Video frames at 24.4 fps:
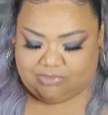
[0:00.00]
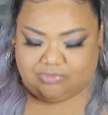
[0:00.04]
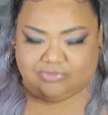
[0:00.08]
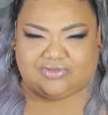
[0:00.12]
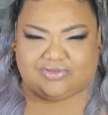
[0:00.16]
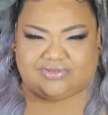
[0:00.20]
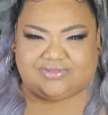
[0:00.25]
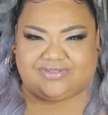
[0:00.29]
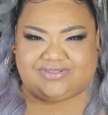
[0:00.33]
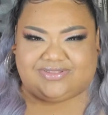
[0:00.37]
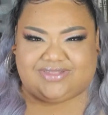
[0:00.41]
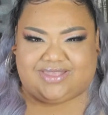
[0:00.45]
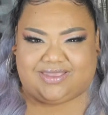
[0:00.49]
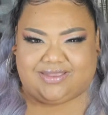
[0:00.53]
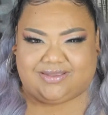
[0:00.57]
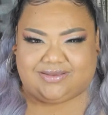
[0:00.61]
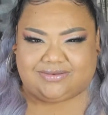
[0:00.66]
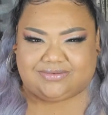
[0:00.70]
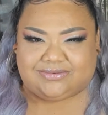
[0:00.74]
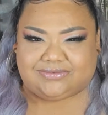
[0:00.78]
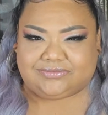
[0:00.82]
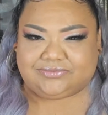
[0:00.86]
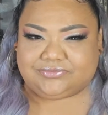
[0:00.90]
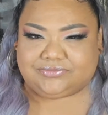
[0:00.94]
It was on
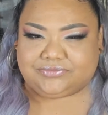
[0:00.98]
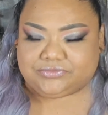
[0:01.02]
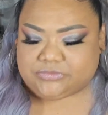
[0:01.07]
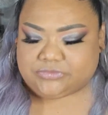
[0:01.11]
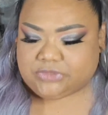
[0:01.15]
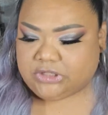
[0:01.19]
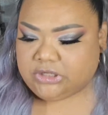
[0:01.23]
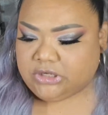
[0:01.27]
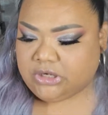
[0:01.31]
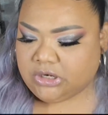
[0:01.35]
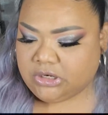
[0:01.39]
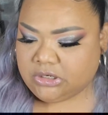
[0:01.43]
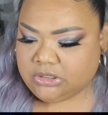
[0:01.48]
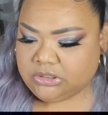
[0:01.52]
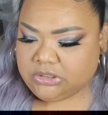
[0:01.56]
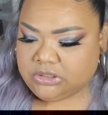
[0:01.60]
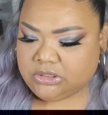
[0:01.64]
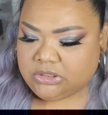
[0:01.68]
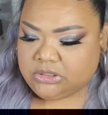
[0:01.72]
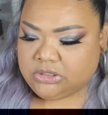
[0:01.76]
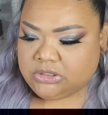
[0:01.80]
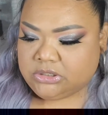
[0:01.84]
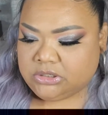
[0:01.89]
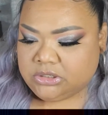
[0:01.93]
sale.
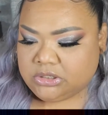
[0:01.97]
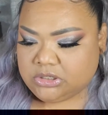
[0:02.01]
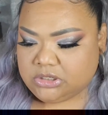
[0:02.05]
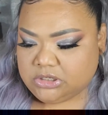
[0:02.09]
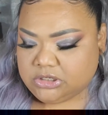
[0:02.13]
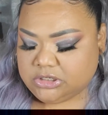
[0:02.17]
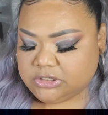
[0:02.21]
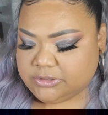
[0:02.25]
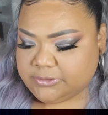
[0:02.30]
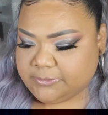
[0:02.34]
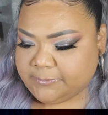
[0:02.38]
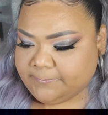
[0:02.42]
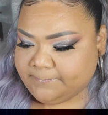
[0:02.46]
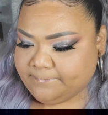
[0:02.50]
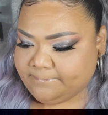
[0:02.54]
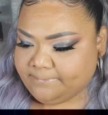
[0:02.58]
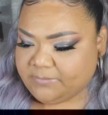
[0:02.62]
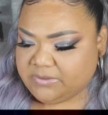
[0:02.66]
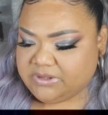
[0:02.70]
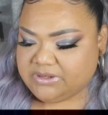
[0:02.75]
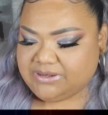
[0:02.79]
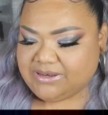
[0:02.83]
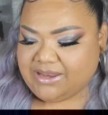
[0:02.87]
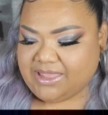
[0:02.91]

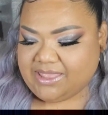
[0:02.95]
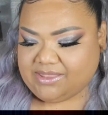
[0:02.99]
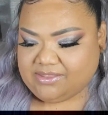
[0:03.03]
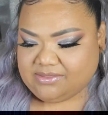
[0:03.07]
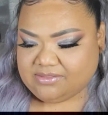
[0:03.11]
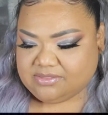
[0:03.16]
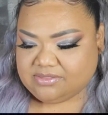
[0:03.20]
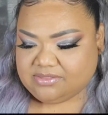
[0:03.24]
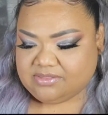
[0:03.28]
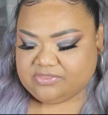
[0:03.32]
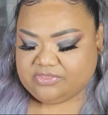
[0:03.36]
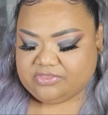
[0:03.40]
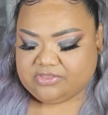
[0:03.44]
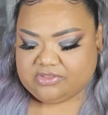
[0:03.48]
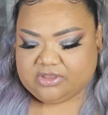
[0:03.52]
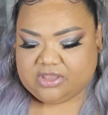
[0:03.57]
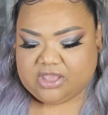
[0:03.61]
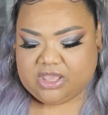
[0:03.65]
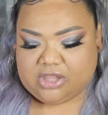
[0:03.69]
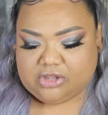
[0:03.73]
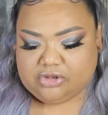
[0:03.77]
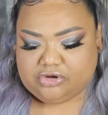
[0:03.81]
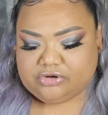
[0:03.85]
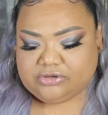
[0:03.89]
Um, lace in the
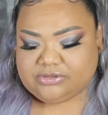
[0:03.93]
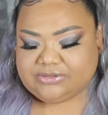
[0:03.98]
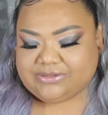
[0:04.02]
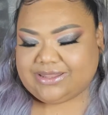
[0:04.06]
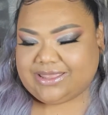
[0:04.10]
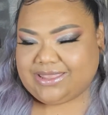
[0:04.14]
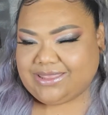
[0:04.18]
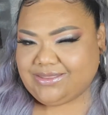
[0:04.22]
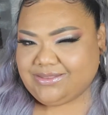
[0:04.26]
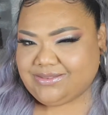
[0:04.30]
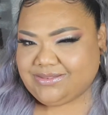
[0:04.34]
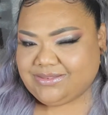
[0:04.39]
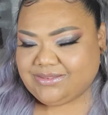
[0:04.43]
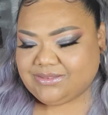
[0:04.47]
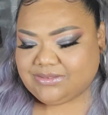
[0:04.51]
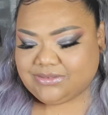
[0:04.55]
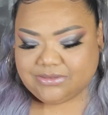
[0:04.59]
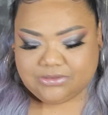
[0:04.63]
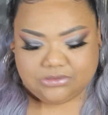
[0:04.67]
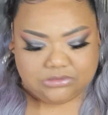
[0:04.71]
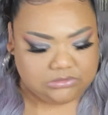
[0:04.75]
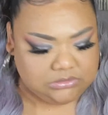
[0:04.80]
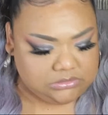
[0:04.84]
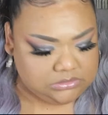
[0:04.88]
color lace.
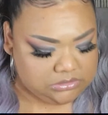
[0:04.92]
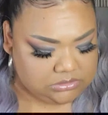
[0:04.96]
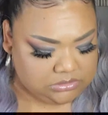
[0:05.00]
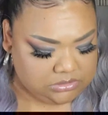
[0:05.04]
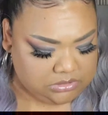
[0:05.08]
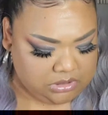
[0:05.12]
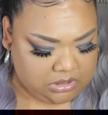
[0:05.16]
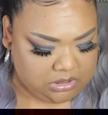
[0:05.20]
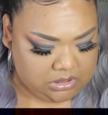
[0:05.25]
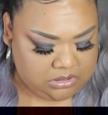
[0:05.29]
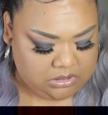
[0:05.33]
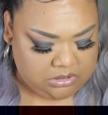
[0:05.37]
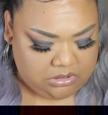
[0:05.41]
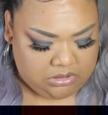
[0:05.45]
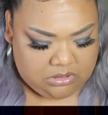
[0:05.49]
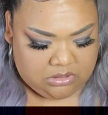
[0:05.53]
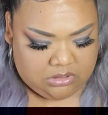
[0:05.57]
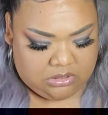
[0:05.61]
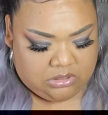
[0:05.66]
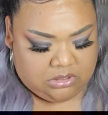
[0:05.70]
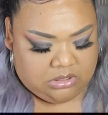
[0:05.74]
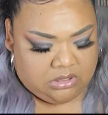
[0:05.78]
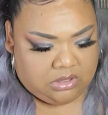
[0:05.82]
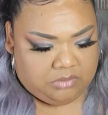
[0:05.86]

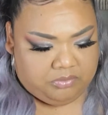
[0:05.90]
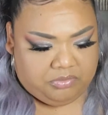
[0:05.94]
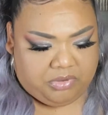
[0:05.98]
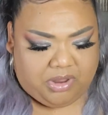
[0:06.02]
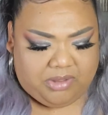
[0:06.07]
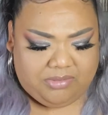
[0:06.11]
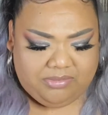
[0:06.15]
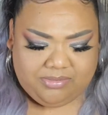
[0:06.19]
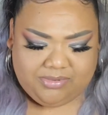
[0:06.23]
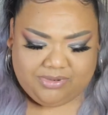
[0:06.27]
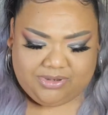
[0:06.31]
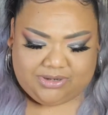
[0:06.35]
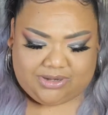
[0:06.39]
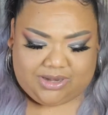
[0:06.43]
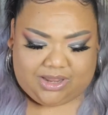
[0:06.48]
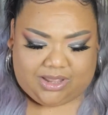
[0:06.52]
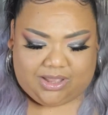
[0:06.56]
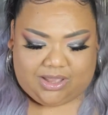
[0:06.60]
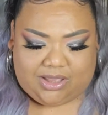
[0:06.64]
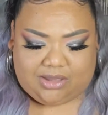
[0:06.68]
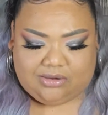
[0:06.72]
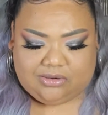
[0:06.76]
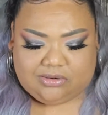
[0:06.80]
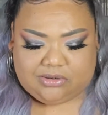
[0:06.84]
Probably
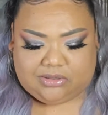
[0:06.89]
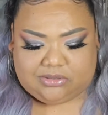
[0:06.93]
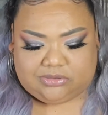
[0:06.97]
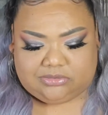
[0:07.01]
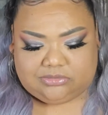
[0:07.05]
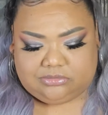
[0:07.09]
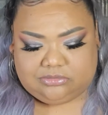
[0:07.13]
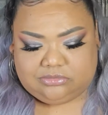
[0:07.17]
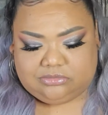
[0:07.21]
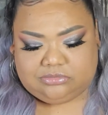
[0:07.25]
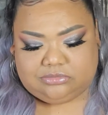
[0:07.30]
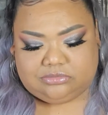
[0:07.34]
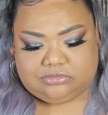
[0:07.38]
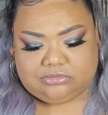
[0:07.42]
not. I don't know.